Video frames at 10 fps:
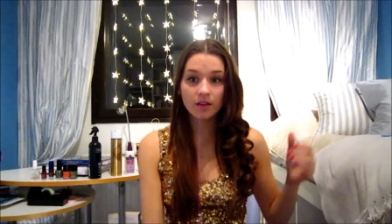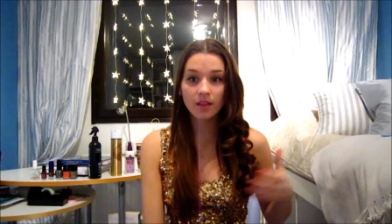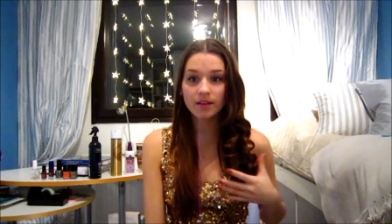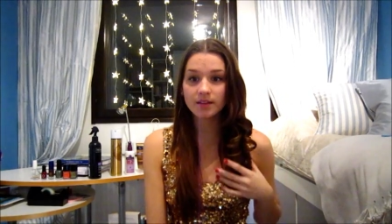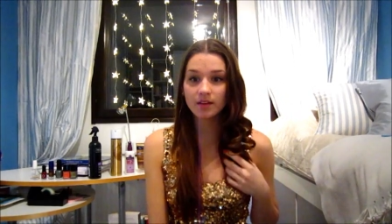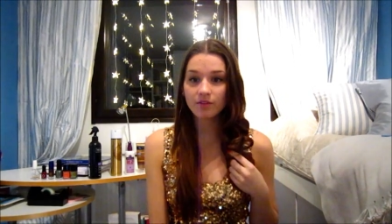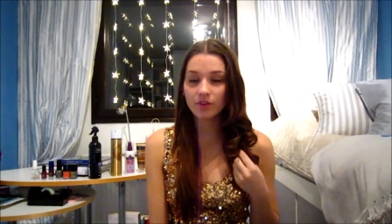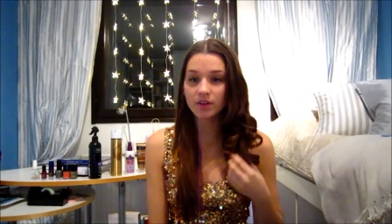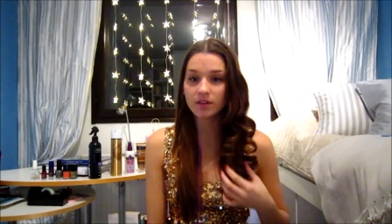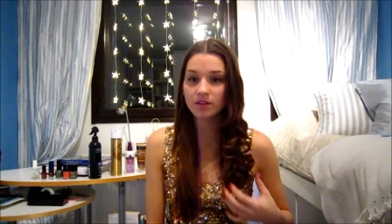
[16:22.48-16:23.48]
That's the
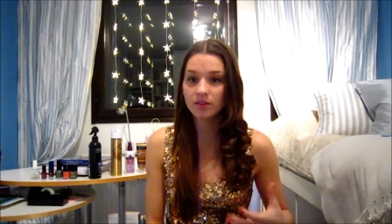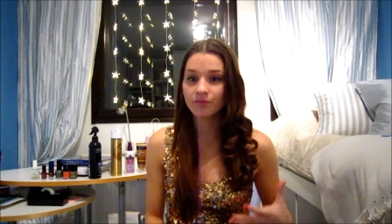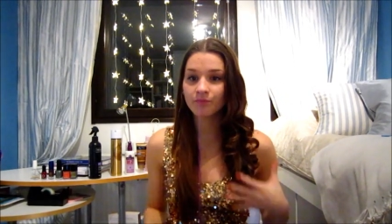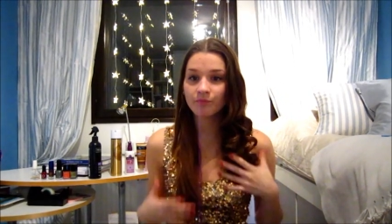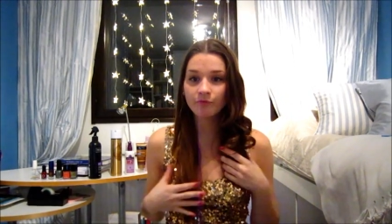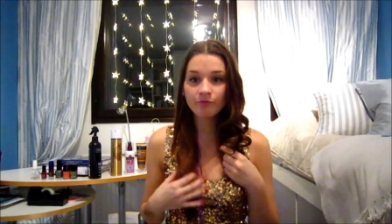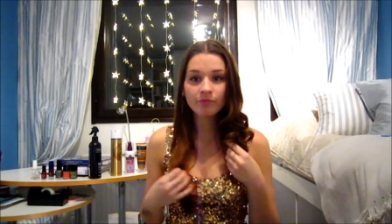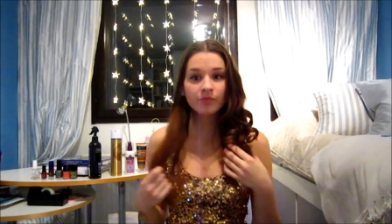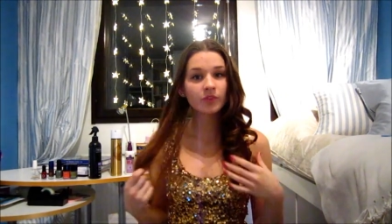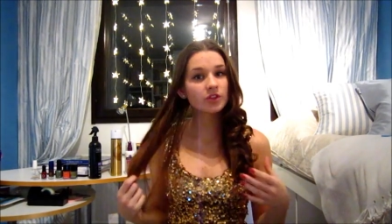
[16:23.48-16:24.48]
difference.
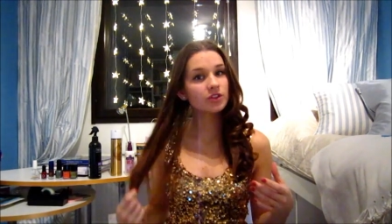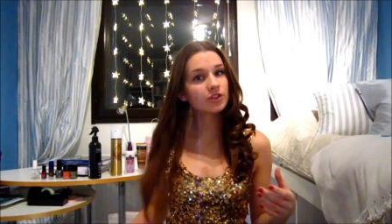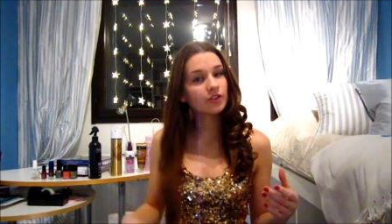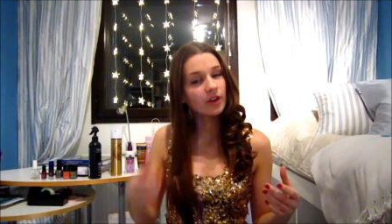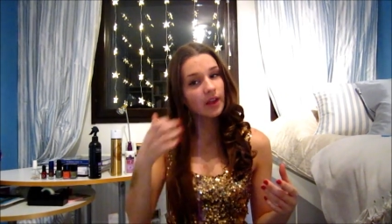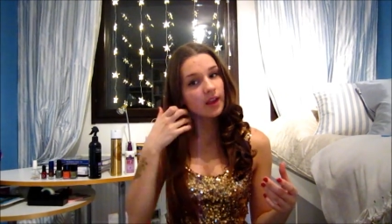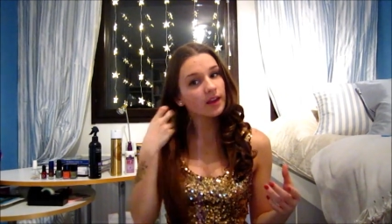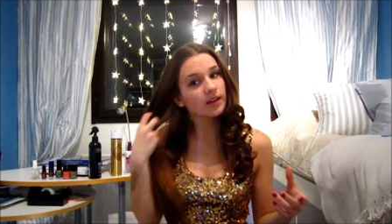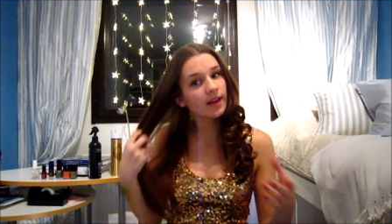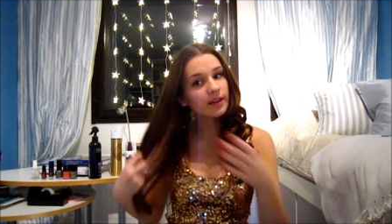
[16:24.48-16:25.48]

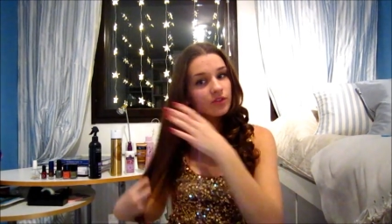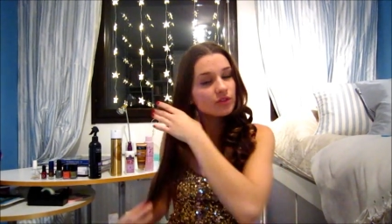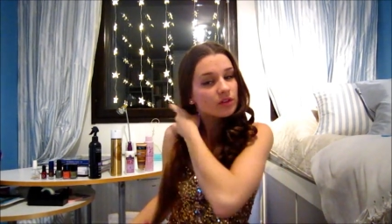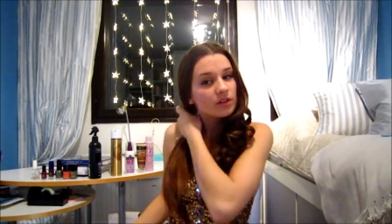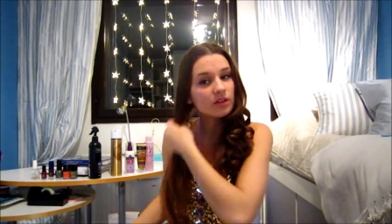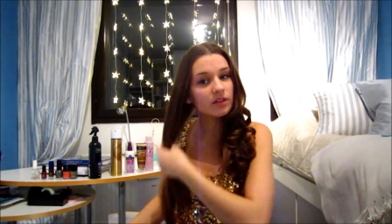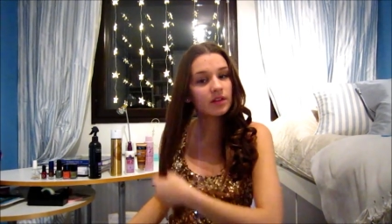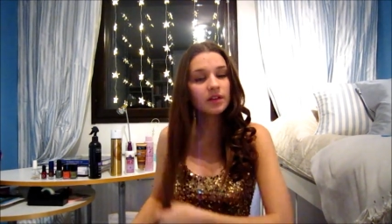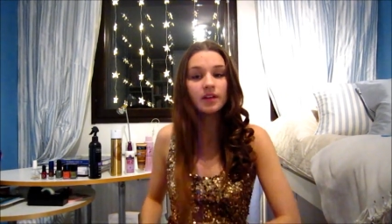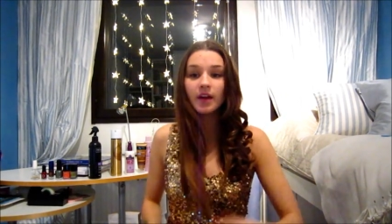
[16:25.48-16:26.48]
Straight, natural,
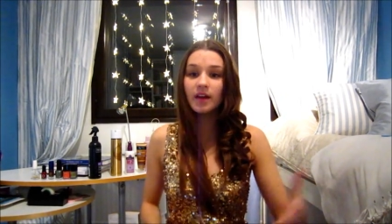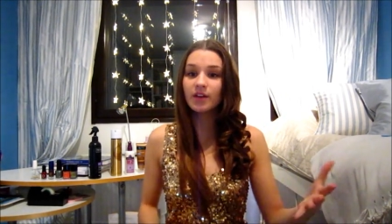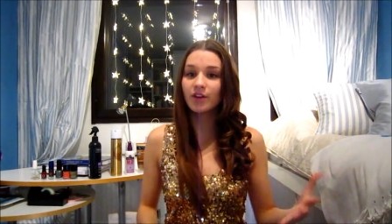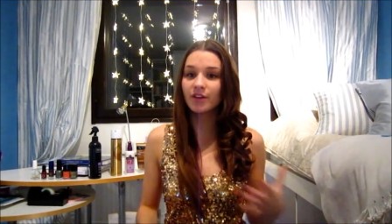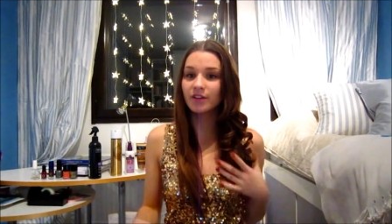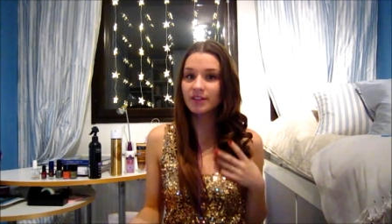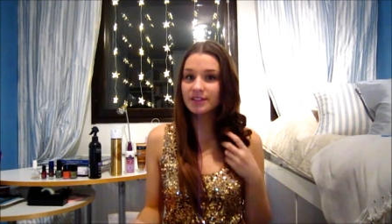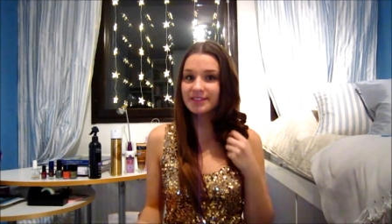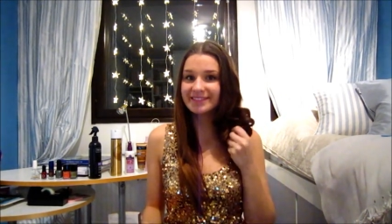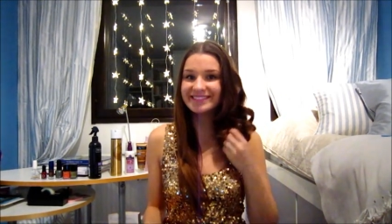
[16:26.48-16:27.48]
and curled.
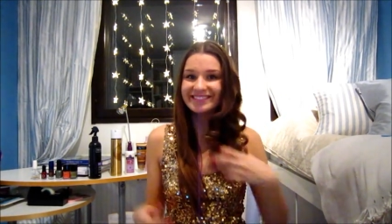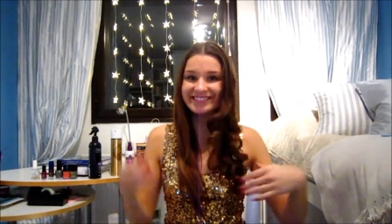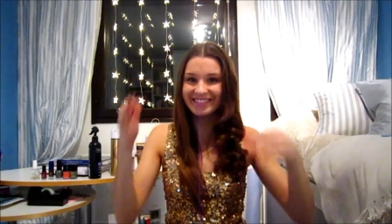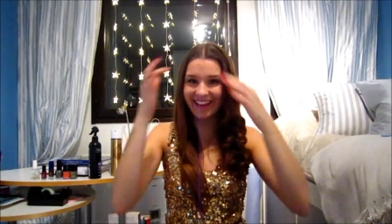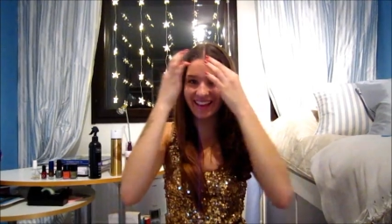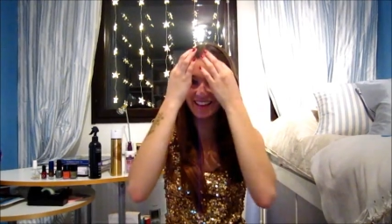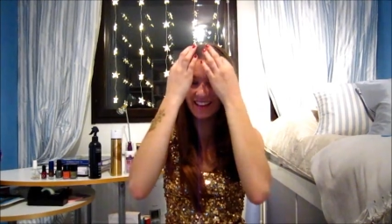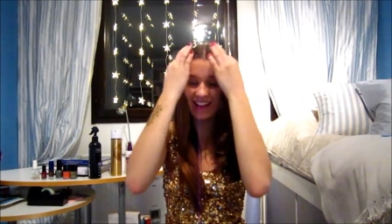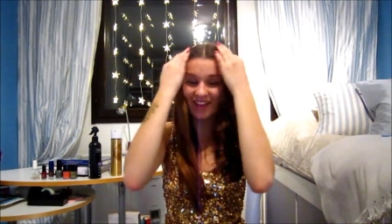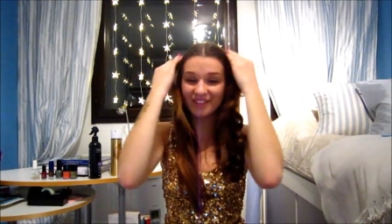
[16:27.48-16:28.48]
Yay.
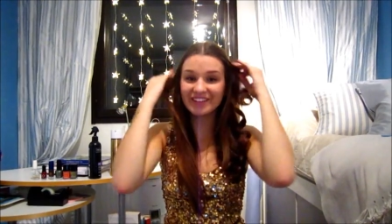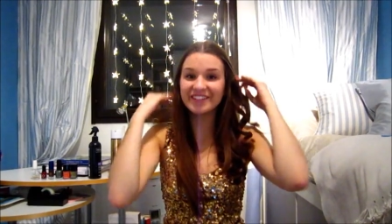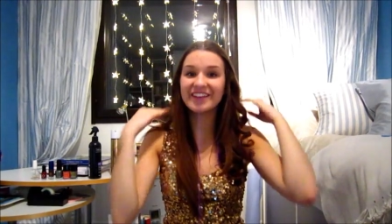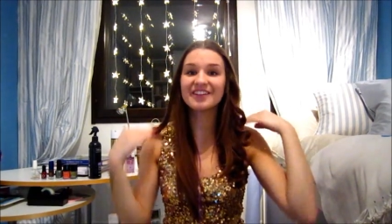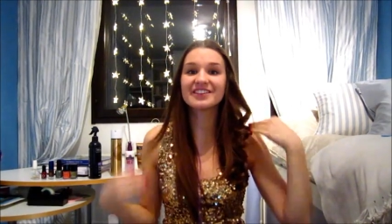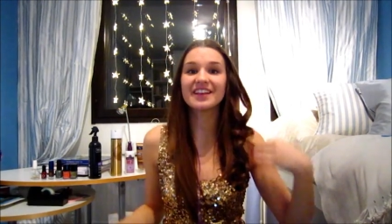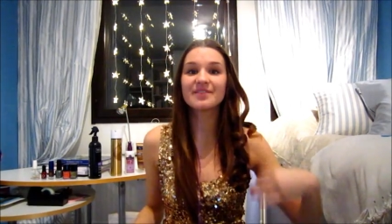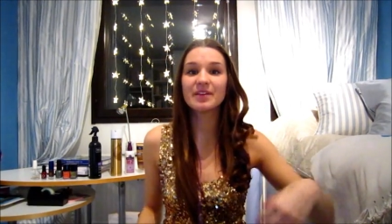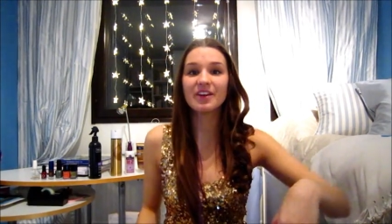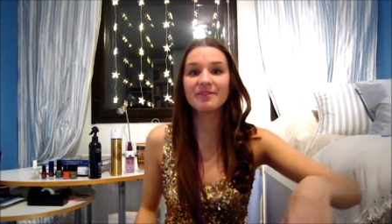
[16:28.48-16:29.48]
I'm going to do the other side and
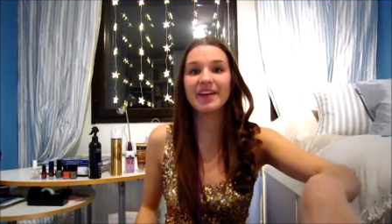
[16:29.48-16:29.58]
be right